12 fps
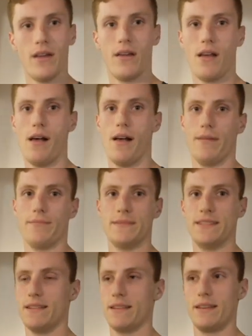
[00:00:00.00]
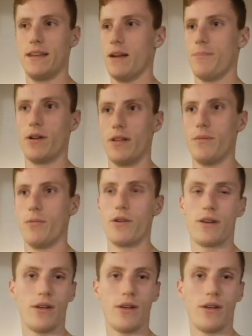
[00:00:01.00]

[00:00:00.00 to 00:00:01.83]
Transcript: Get up early in the morning,